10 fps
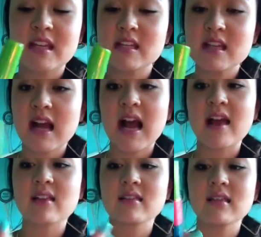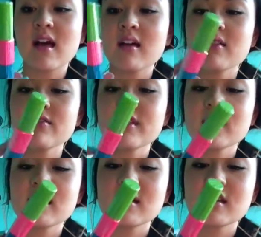yeah, I love
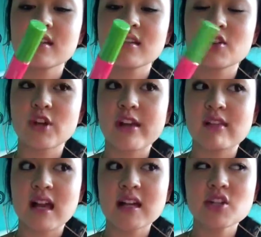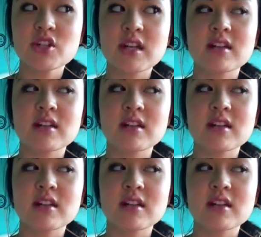Great Lash.